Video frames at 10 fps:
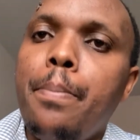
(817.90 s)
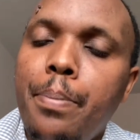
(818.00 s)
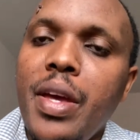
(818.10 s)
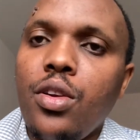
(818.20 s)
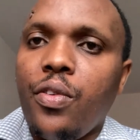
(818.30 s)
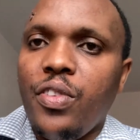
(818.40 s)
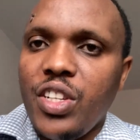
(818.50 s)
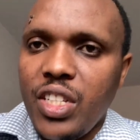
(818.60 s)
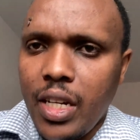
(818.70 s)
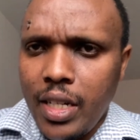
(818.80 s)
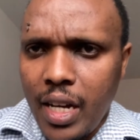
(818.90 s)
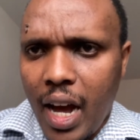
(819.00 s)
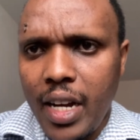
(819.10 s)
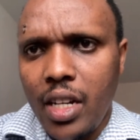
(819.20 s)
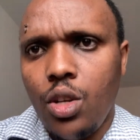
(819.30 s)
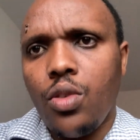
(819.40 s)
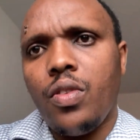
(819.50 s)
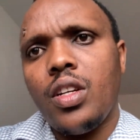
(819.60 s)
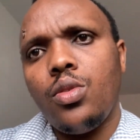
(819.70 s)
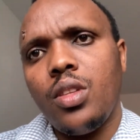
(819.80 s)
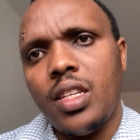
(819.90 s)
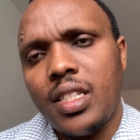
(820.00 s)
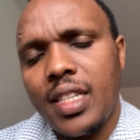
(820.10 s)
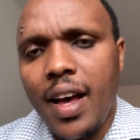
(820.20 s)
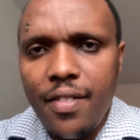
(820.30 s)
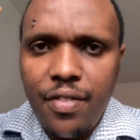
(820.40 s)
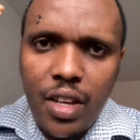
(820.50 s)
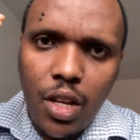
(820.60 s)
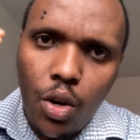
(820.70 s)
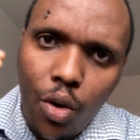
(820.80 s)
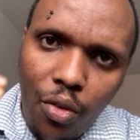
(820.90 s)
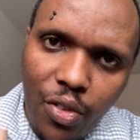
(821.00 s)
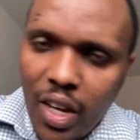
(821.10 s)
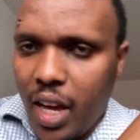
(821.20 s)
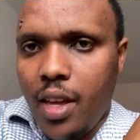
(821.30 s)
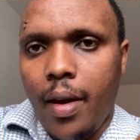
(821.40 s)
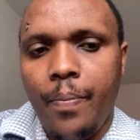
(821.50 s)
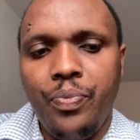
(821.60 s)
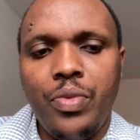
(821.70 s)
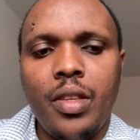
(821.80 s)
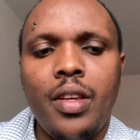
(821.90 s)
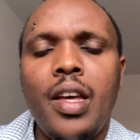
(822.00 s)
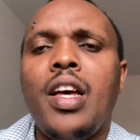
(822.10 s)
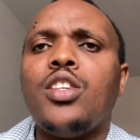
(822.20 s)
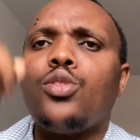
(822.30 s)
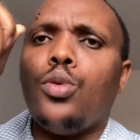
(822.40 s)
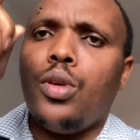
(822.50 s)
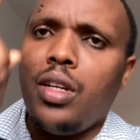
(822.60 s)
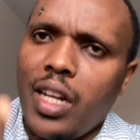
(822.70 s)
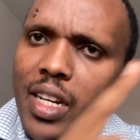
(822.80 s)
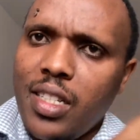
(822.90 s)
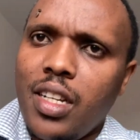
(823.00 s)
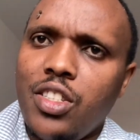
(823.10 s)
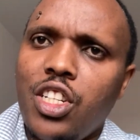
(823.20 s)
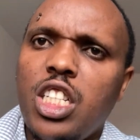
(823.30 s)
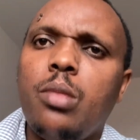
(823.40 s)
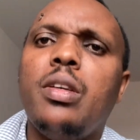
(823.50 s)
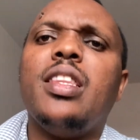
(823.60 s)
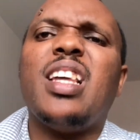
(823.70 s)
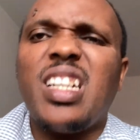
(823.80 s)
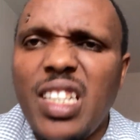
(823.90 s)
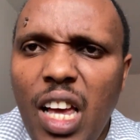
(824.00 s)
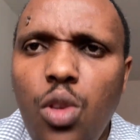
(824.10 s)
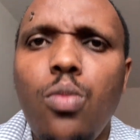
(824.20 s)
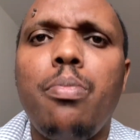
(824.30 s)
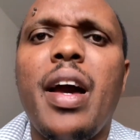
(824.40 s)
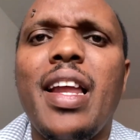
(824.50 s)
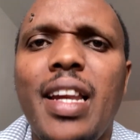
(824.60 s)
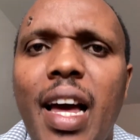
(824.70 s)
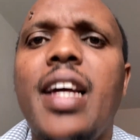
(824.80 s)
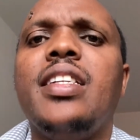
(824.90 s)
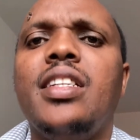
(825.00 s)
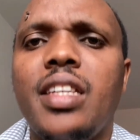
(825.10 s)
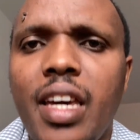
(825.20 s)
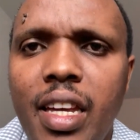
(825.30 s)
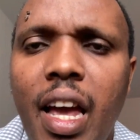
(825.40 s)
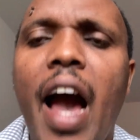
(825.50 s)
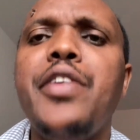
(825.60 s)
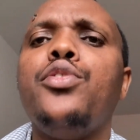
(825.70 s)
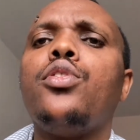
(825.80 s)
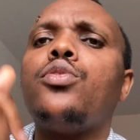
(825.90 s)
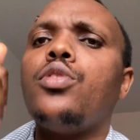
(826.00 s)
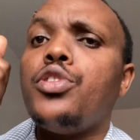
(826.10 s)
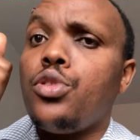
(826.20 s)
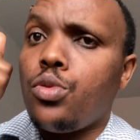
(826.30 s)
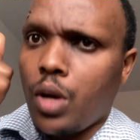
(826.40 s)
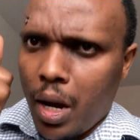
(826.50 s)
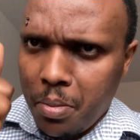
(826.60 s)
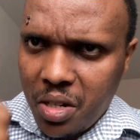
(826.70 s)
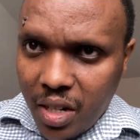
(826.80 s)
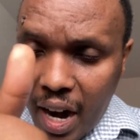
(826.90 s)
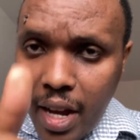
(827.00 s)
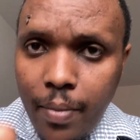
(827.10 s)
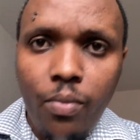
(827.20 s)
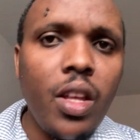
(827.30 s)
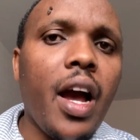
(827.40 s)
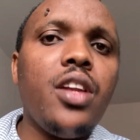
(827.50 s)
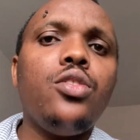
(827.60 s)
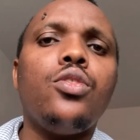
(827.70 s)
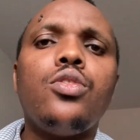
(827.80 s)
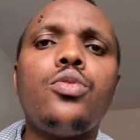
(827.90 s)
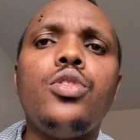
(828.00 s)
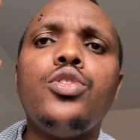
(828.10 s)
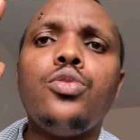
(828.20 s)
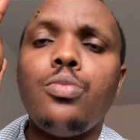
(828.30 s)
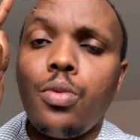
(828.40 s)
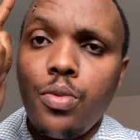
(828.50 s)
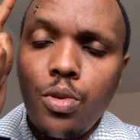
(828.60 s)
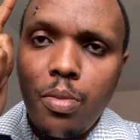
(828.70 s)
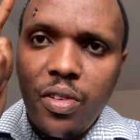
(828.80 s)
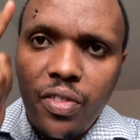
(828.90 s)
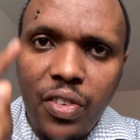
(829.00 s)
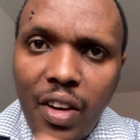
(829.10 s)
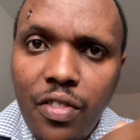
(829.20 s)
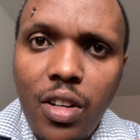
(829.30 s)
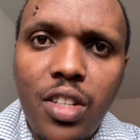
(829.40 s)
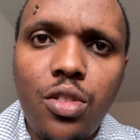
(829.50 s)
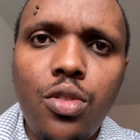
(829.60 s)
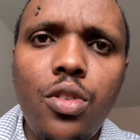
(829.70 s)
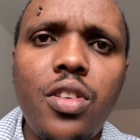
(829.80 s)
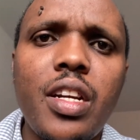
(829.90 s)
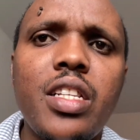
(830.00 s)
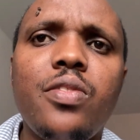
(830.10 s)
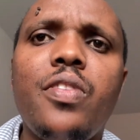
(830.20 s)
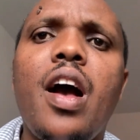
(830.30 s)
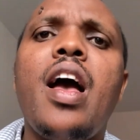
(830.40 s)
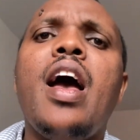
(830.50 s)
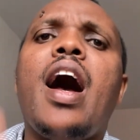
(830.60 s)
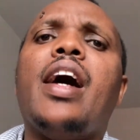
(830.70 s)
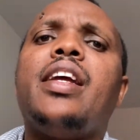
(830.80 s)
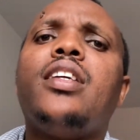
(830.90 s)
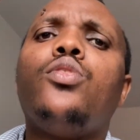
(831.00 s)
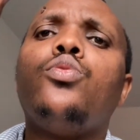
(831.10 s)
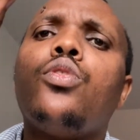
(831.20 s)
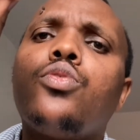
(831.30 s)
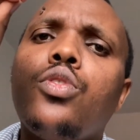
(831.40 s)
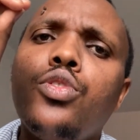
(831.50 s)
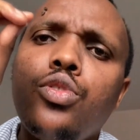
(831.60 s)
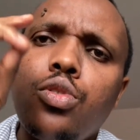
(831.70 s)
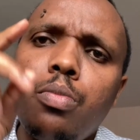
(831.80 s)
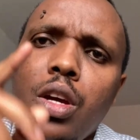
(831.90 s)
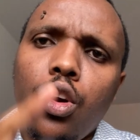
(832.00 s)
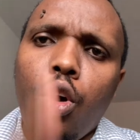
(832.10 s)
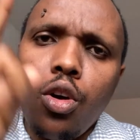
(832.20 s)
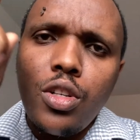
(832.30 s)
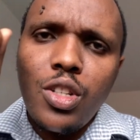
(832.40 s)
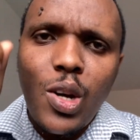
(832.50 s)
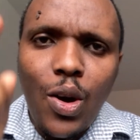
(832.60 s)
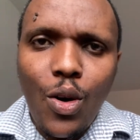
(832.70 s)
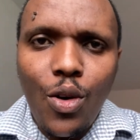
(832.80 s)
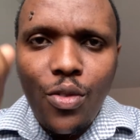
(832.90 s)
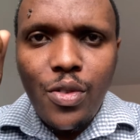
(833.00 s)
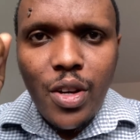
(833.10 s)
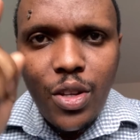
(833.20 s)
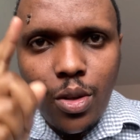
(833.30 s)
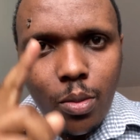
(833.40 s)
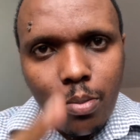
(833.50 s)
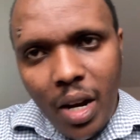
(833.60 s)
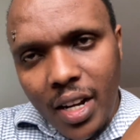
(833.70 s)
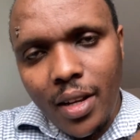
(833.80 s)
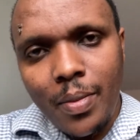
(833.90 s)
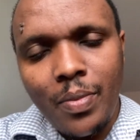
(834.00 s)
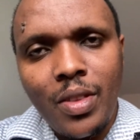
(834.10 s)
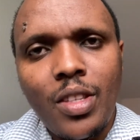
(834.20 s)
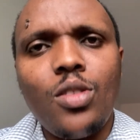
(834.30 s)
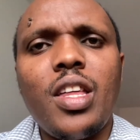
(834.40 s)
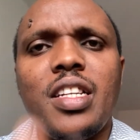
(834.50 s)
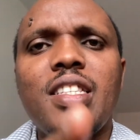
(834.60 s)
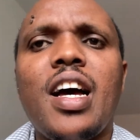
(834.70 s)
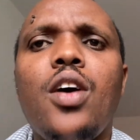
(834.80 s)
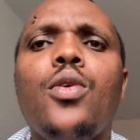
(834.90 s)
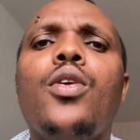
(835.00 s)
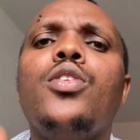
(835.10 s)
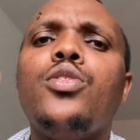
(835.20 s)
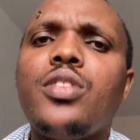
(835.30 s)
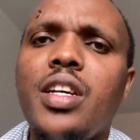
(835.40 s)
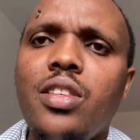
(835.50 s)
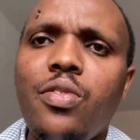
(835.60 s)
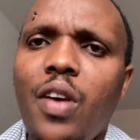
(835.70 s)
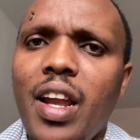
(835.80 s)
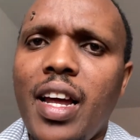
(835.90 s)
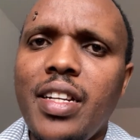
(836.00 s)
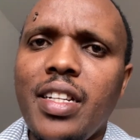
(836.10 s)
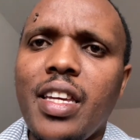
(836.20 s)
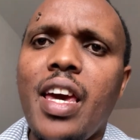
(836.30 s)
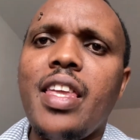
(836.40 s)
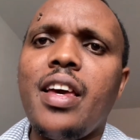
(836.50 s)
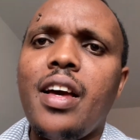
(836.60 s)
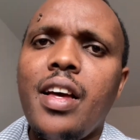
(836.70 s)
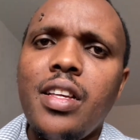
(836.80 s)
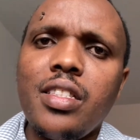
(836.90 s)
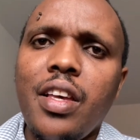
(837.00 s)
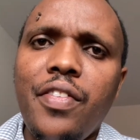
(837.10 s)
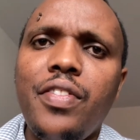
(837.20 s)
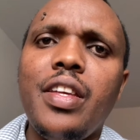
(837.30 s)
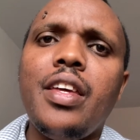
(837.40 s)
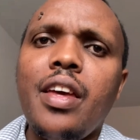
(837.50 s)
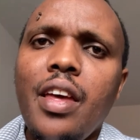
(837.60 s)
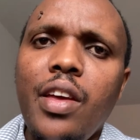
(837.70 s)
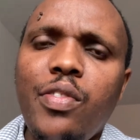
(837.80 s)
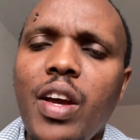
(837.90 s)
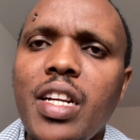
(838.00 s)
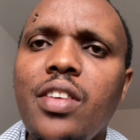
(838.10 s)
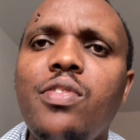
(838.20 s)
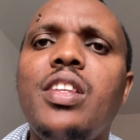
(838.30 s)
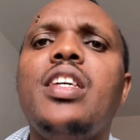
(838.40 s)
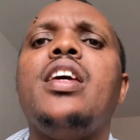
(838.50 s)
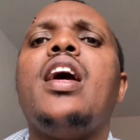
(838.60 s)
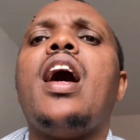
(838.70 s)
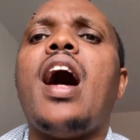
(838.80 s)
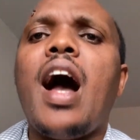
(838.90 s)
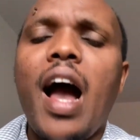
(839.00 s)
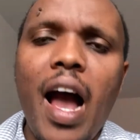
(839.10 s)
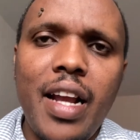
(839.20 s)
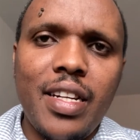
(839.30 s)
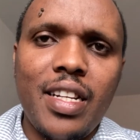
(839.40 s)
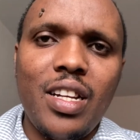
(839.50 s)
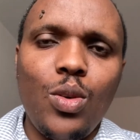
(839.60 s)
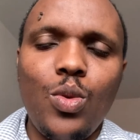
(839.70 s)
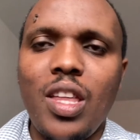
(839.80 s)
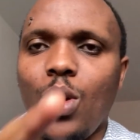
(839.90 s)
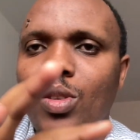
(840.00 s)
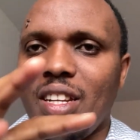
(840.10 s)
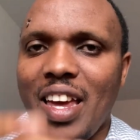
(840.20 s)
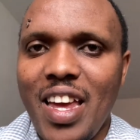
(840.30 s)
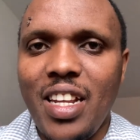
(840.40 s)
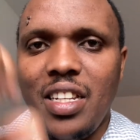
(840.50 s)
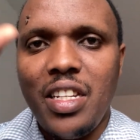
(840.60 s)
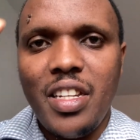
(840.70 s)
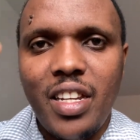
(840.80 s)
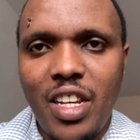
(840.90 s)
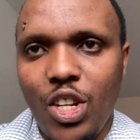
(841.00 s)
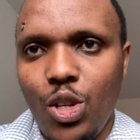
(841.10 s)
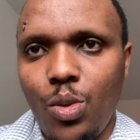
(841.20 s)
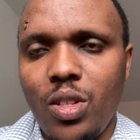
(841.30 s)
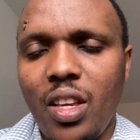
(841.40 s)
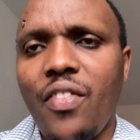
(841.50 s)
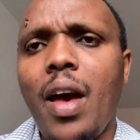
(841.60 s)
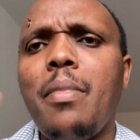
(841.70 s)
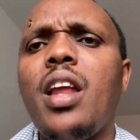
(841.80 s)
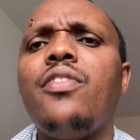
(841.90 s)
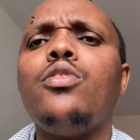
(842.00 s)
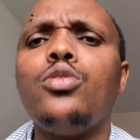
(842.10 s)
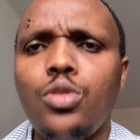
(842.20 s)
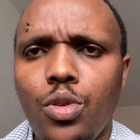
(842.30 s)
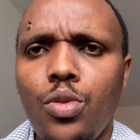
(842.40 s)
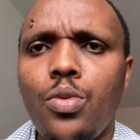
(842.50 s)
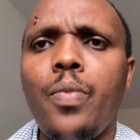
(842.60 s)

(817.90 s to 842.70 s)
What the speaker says: been officially handed over to the survey of Kenya. So ladies and gentlemen, that is how you buy land in Kenya. I do not want you to come crying. I do not want you to be fearful as you do your transfer, and I do not want you to be conned of your money. So that is how you transfer land in Kenya safely, effectively, and without any issues. If I am helpful to you,